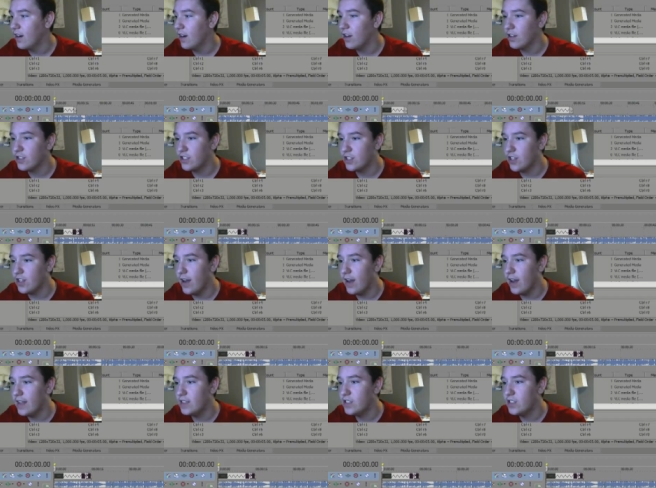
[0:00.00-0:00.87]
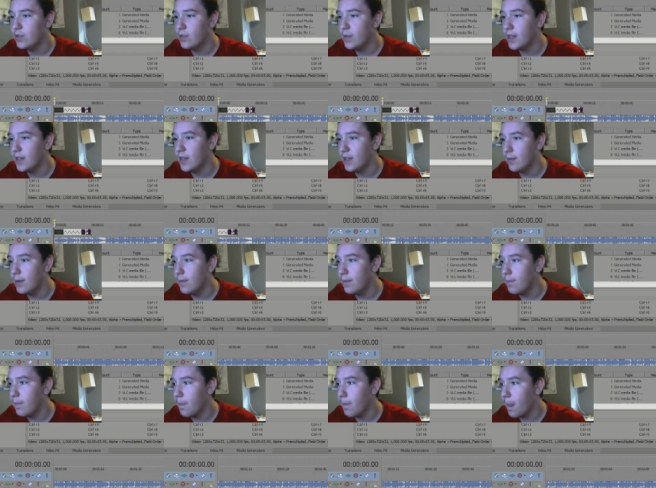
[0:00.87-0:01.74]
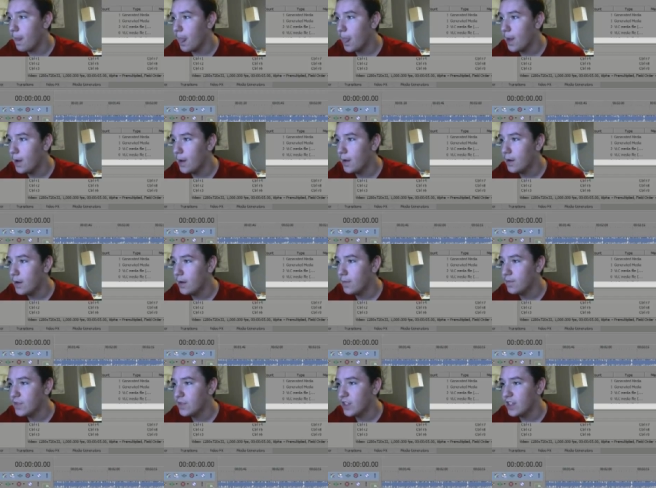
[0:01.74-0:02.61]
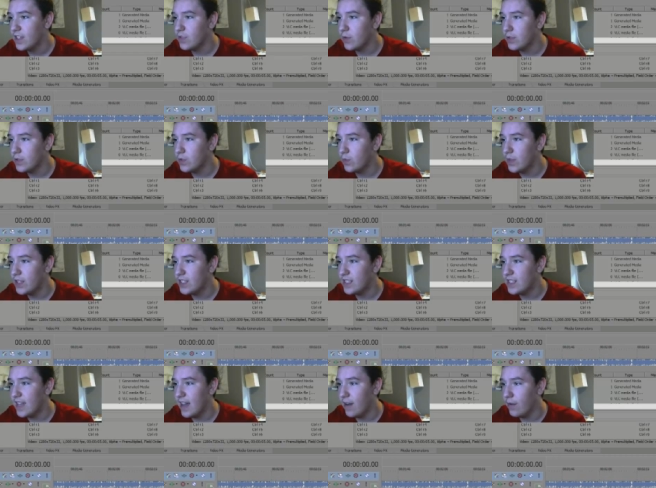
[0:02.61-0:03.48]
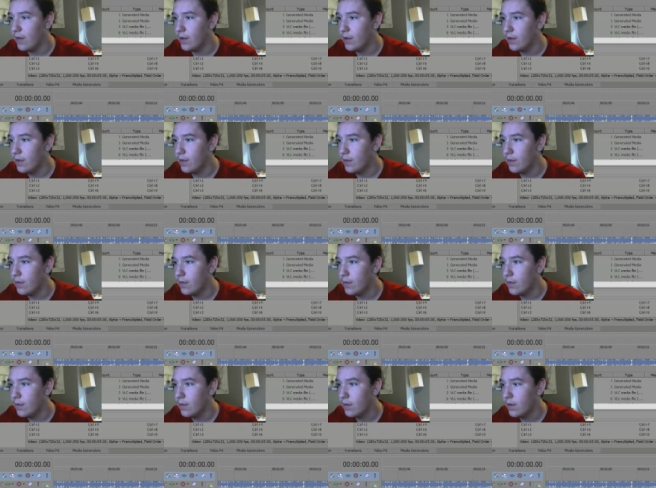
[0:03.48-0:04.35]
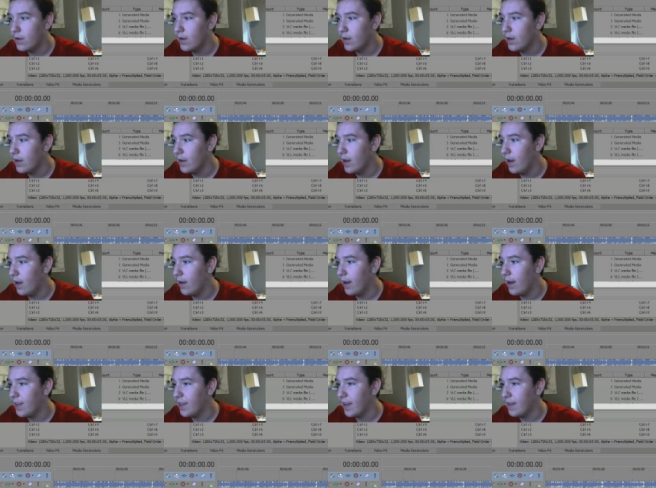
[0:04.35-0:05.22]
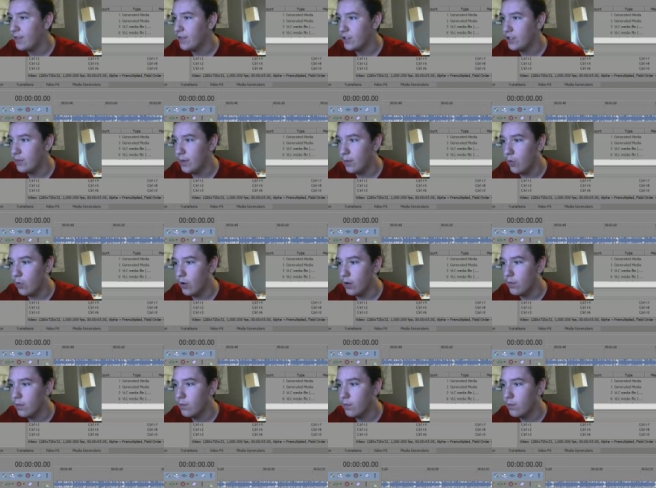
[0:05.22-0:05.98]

I'll just go ahead and zoom in a little bit to these ones with sound. I think I have to zoom in more.